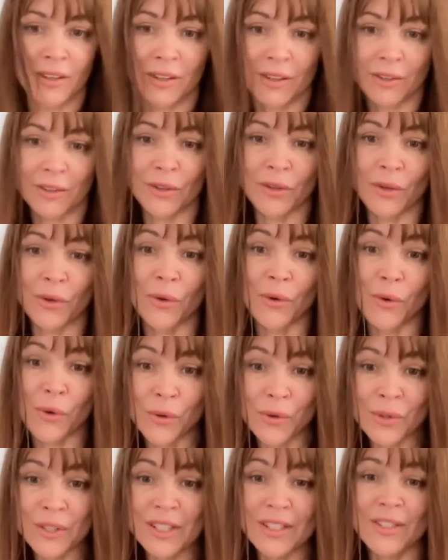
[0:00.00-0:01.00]
uh, through
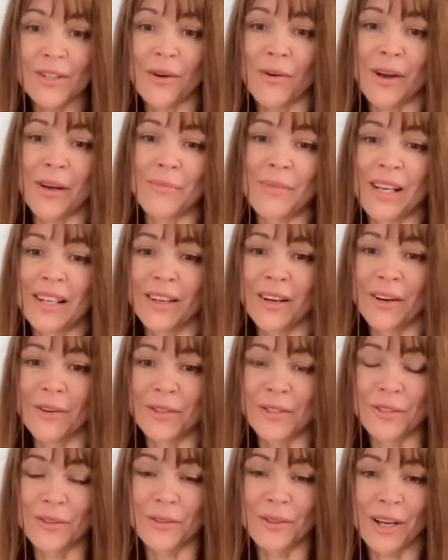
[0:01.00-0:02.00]
us, so I'm not
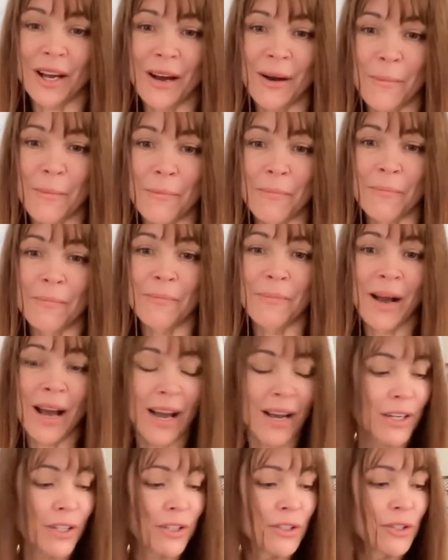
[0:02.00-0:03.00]
going to come
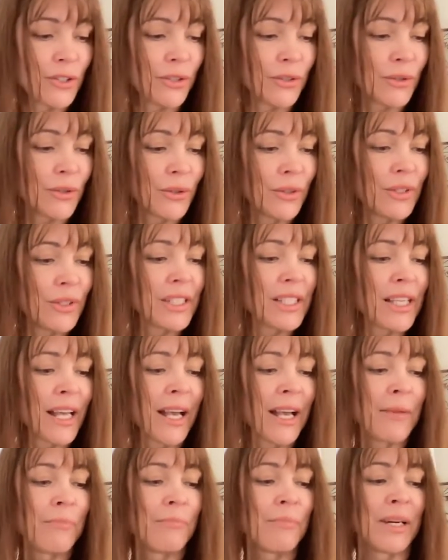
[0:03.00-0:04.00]
back to us,
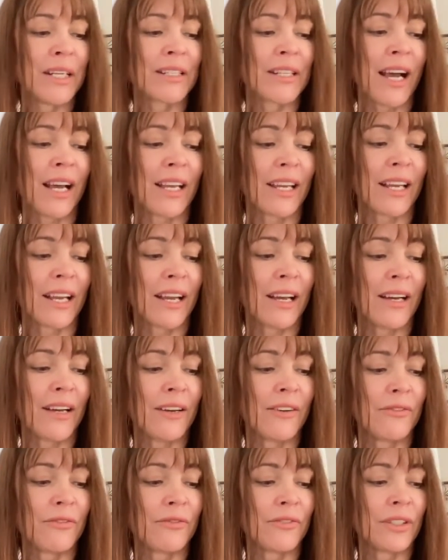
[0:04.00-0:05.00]
but I
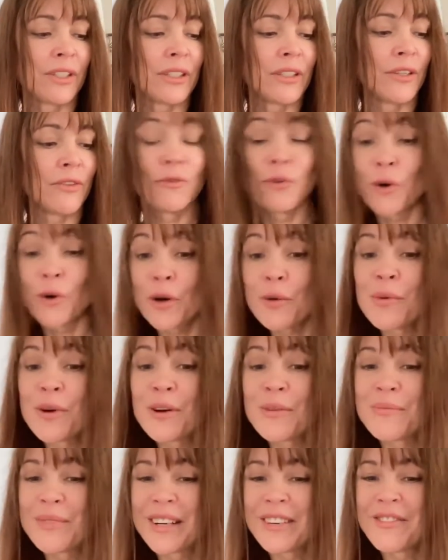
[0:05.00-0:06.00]
have uh, four
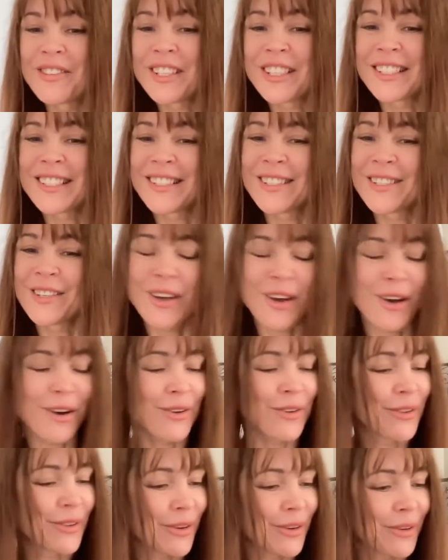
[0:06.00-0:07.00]
more prefixes to
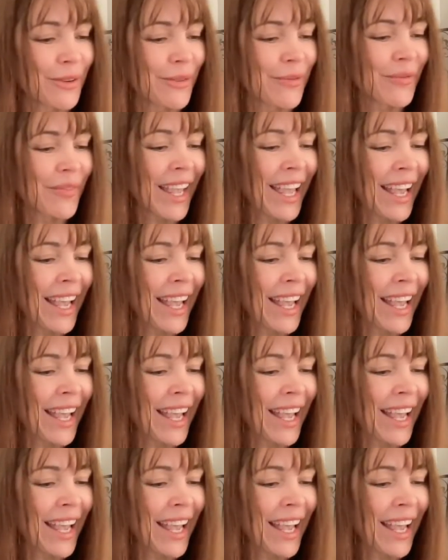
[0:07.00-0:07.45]
go through.